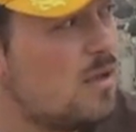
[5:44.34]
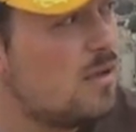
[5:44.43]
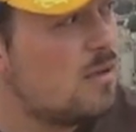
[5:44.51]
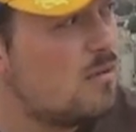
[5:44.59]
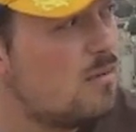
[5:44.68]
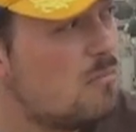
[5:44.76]

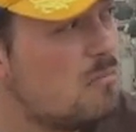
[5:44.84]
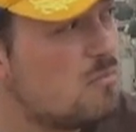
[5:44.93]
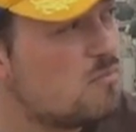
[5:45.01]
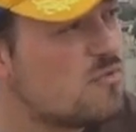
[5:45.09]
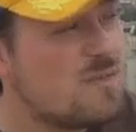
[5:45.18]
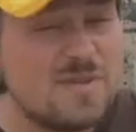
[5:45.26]
uh,
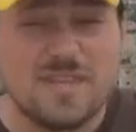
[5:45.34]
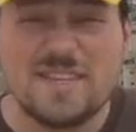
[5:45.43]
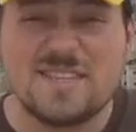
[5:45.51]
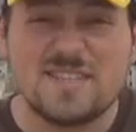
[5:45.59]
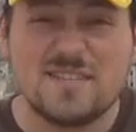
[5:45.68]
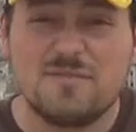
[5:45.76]

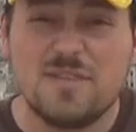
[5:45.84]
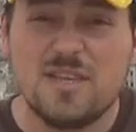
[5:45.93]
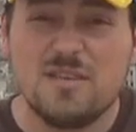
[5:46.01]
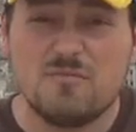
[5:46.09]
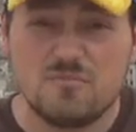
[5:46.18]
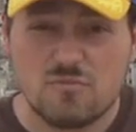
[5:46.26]
remnants of
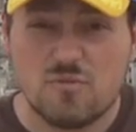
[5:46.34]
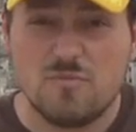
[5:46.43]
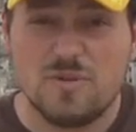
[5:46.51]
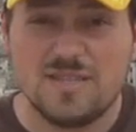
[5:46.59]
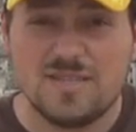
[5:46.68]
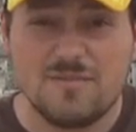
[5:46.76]
the
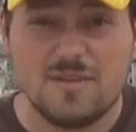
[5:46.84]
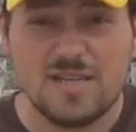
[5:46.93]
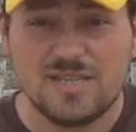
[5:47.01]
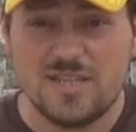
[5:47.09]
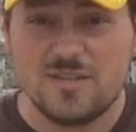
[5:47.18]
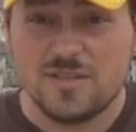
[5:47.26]
Roman
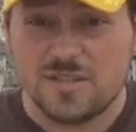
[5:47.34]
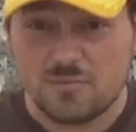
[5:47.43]
civilization.